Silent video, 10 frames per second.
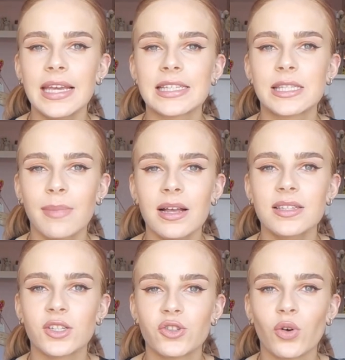It smells
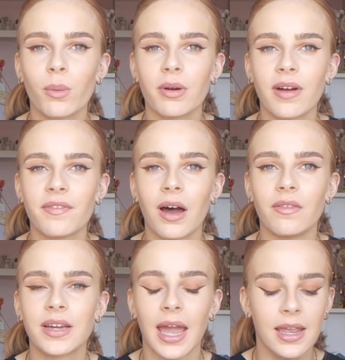like strawberry red
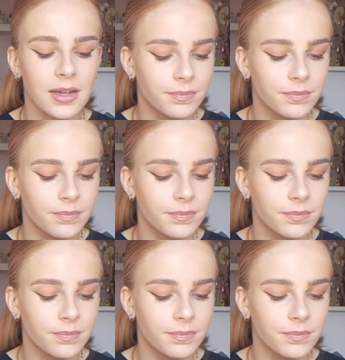velvet cake,